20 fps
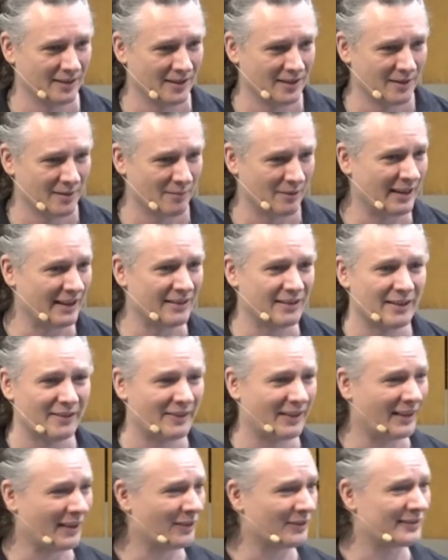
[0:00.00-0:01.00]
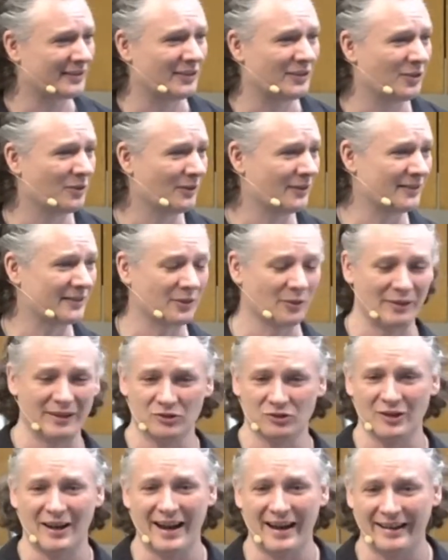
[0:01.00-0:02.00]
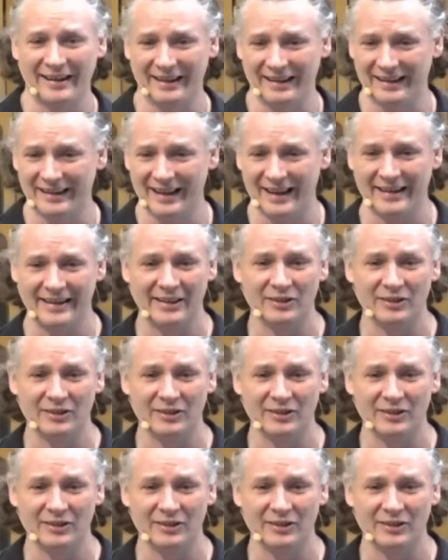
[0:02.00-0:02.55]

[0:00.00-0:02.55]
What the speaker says: But he had nothing else to do, and so he tried again.